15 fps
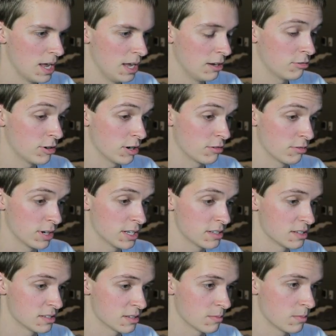Angry
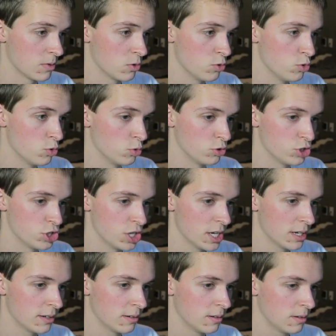criticism. Ooh,
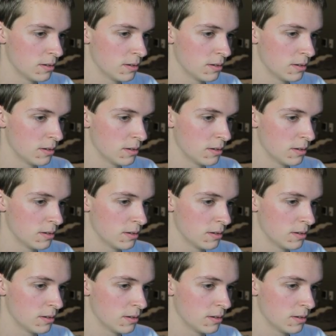shit.